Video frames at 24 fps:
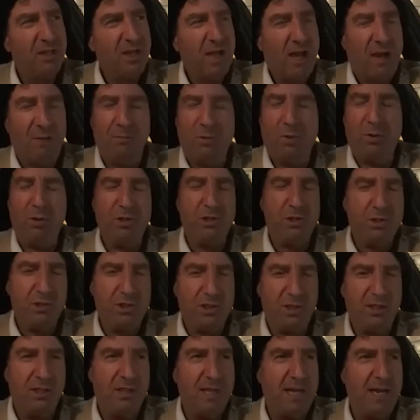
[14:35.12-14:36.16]
I'm more
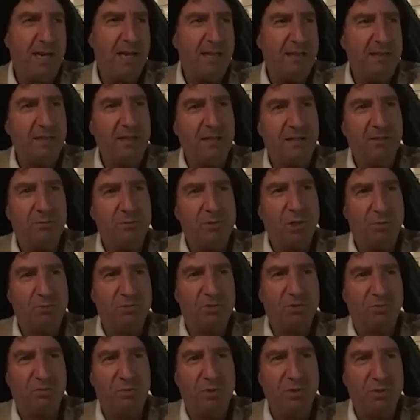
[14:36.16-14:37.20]
interested in that. I think in
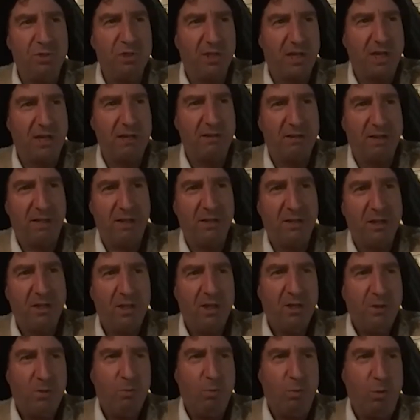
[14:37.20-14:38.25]
terms of music, I think
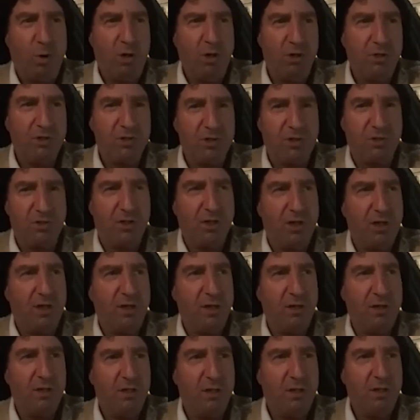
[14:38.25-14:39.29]
words are
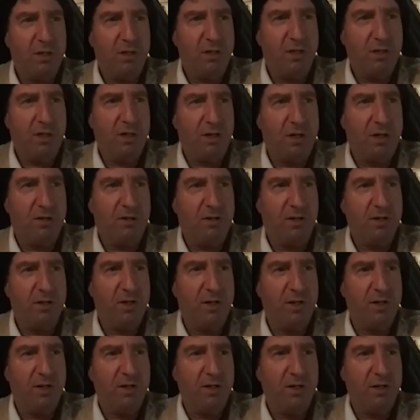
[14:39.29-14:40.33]

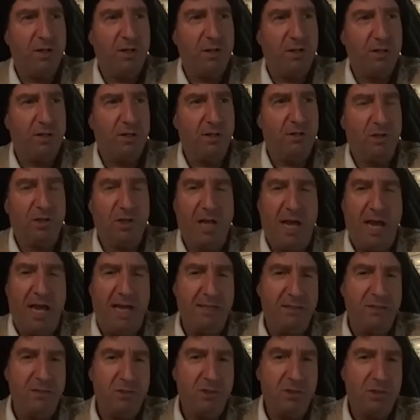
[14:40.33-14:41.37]
the
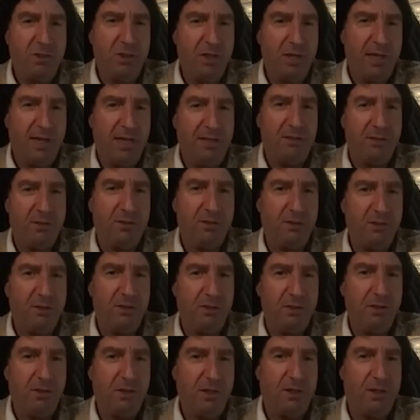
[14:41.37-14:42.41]
lines and
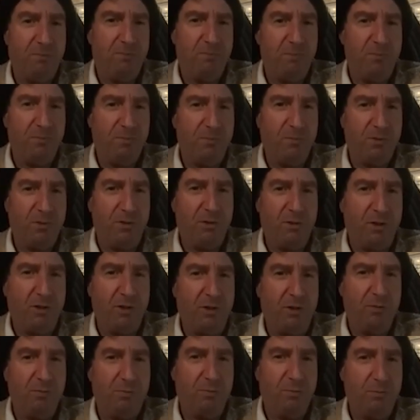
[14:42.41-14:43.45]

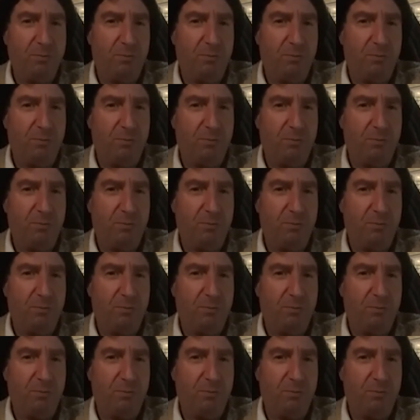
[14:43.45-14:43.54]
the